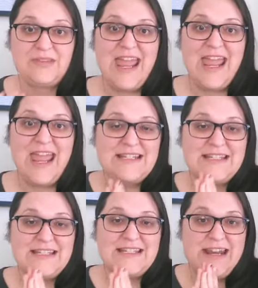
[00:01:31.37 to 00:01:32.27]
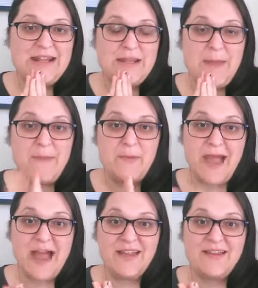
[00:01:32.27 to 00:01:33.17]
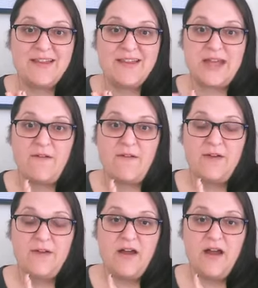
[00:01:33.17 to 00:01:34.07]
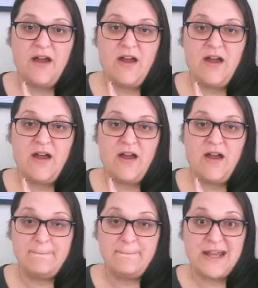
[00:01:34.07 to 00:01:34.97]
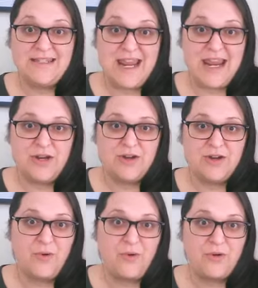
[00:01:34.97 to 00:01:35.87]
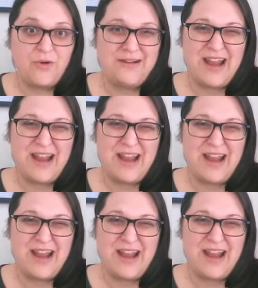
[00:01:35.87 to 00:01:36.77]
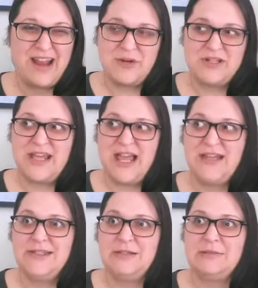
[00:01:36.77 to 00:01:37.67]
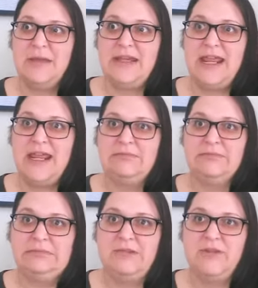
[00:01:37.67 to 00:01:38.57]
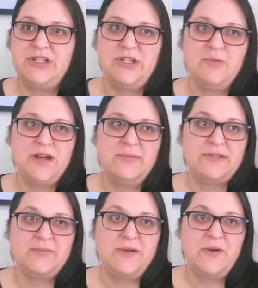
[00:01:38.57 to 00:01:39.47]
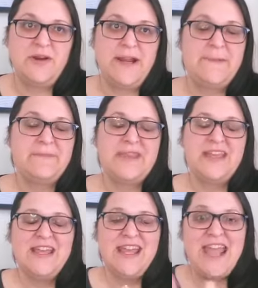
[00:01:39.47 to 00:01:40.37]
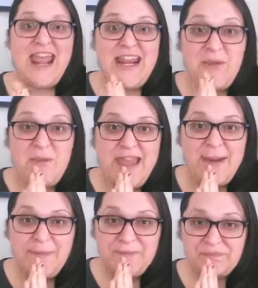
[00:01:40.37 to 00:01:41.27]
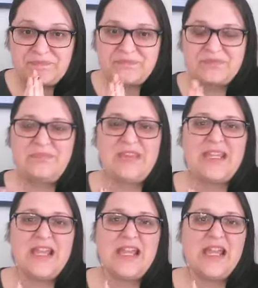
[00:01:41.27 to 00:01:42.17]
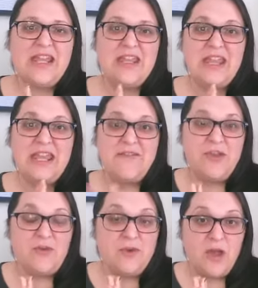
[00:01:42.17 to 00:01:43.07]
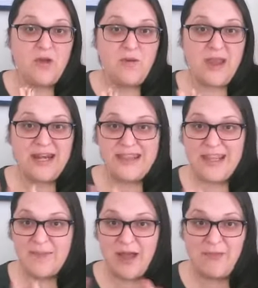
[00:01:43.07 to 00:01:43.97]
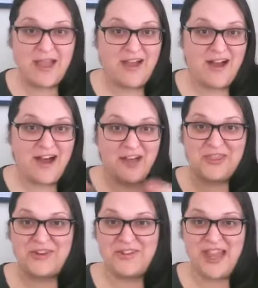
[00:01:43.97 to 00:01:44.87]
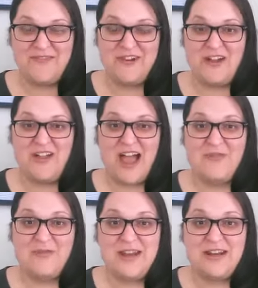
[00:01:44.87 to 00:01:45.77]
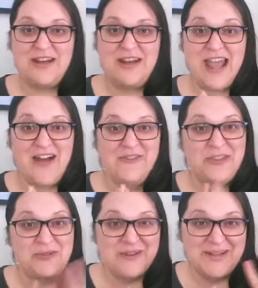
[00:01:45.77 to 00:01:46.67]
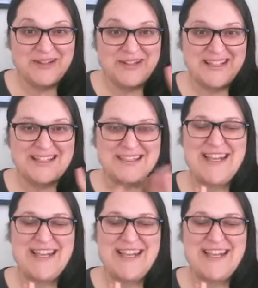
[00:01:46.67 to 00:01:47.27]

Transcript: And then the paperback comes out on Monday, and you're not not really able to purchase that until Monday. I wish you were able to pre-order it. Anyway, if you know anything about my author life at all, I've written now three books.